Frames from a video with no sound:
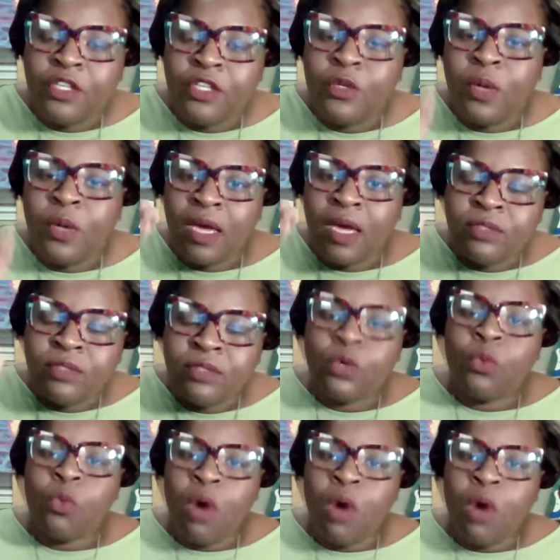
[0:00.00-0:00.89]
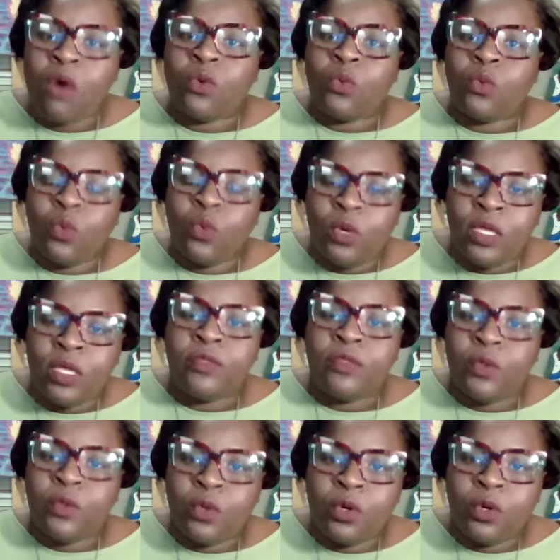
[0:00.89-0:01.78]
You have to walk
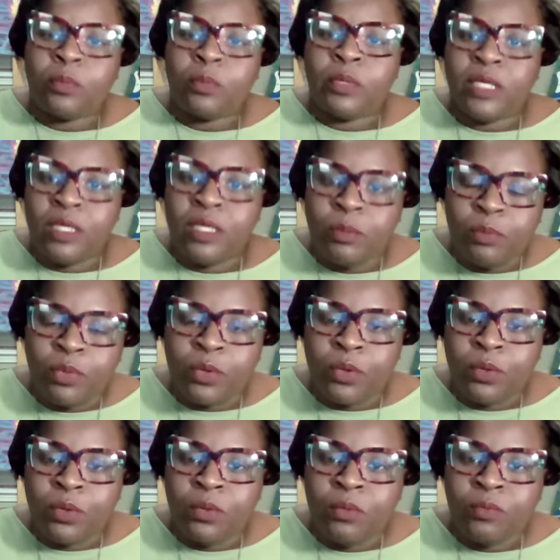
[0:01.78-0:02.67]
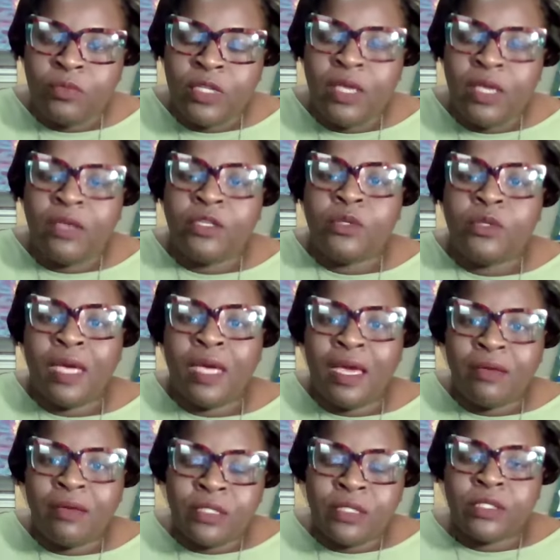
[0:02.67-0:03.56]
with your people. You
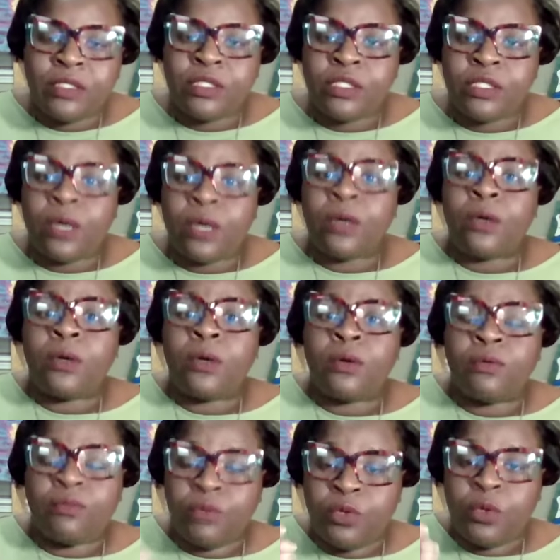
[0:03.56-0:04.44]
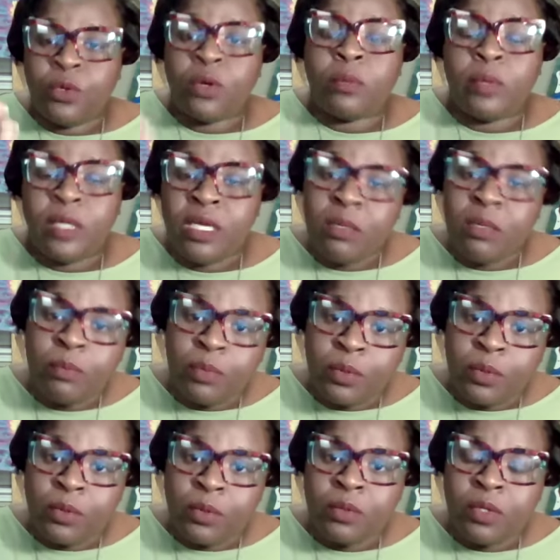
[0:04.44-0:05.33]
have to serve your
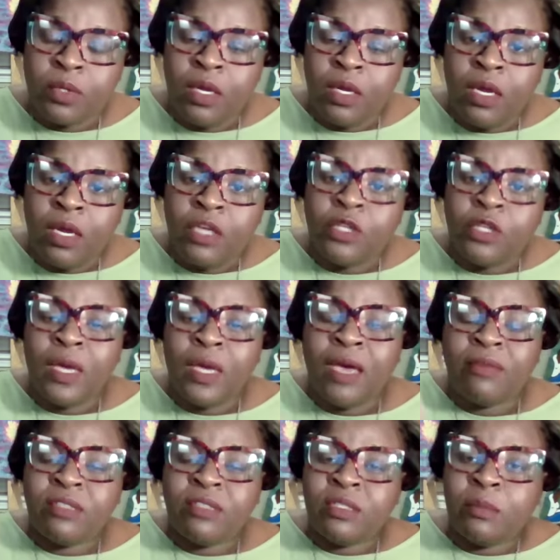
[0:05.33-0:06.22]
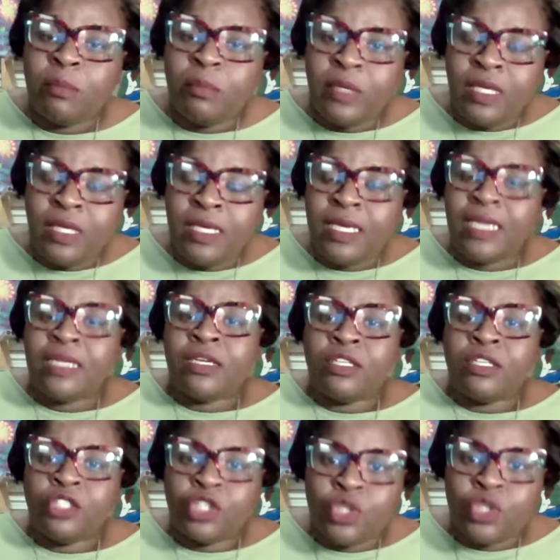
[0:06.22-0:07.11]
people. You have to be
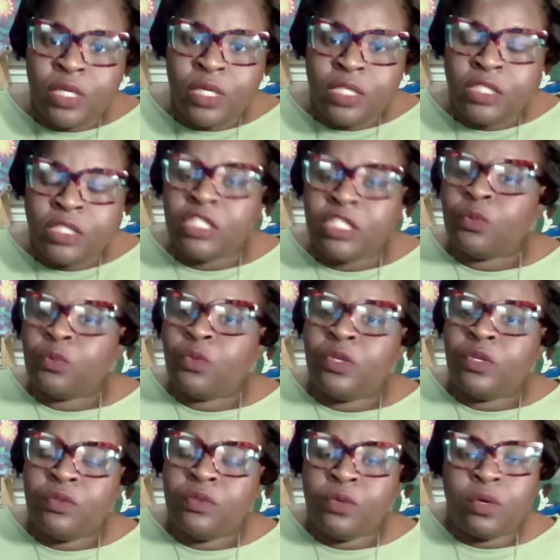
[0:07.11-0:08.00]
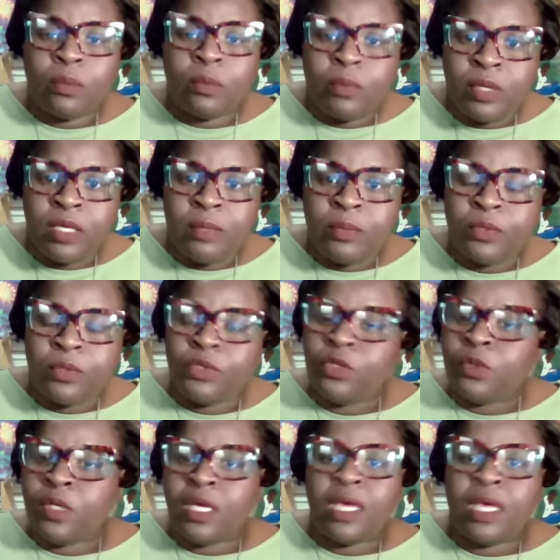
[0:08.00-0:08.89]
in the trenches with your people.
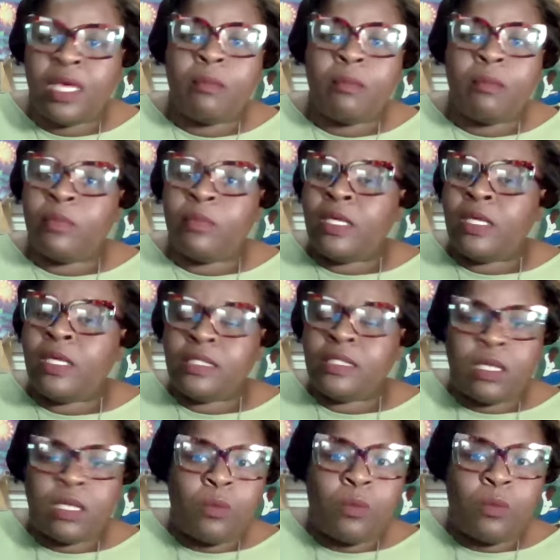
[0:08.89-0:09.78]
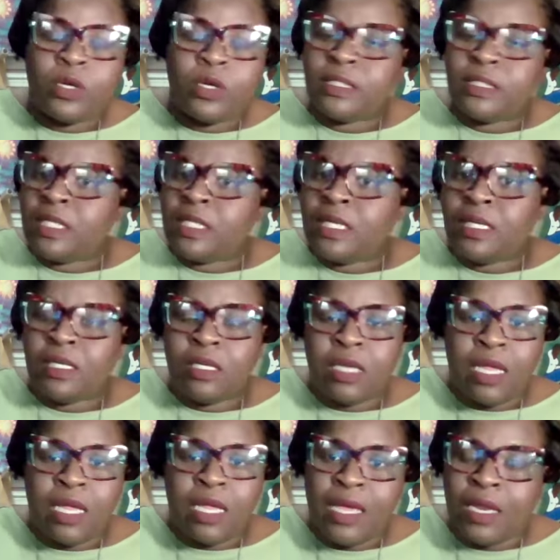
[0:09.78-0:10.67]
You can't be somewhere
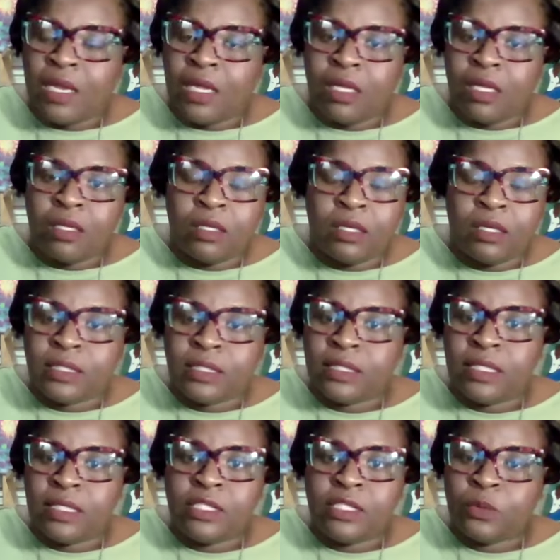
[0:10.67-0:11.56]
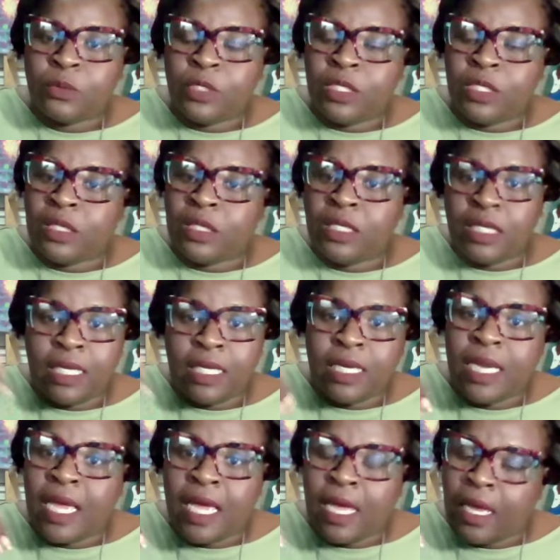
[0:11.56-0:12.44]
sitting at a C-suite
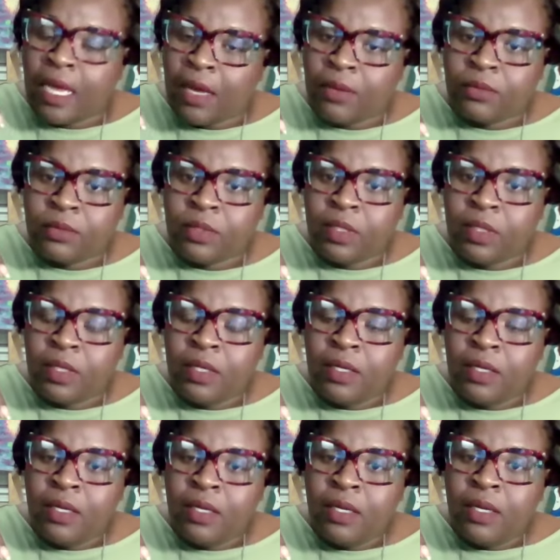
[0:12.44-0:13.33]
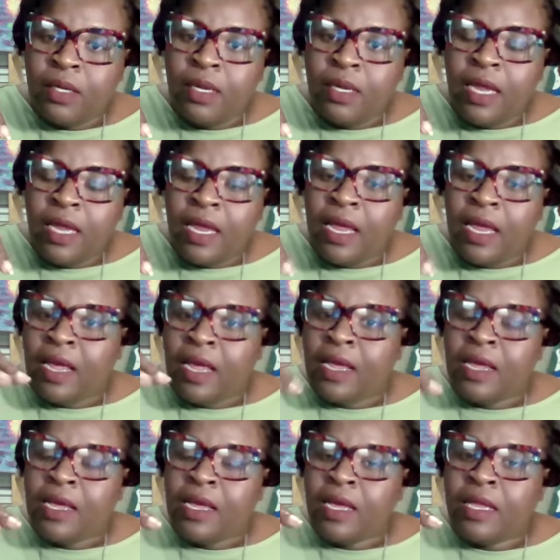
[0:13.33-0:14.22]
looking down
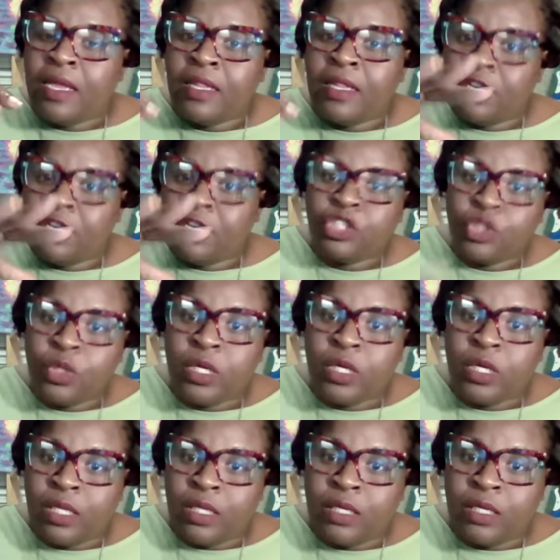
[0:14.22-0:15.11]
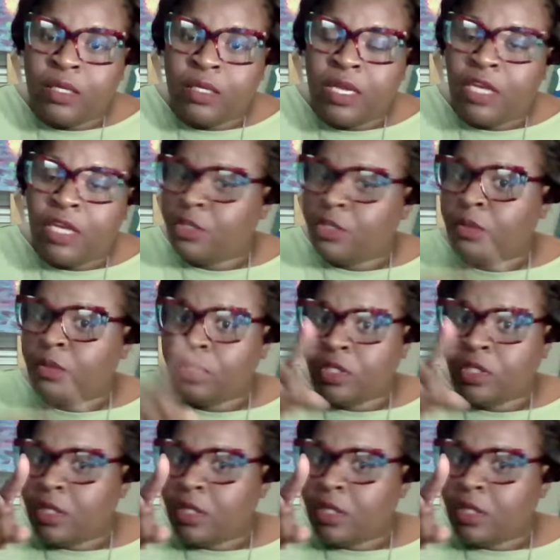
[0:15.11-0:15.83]
and they're struggling and you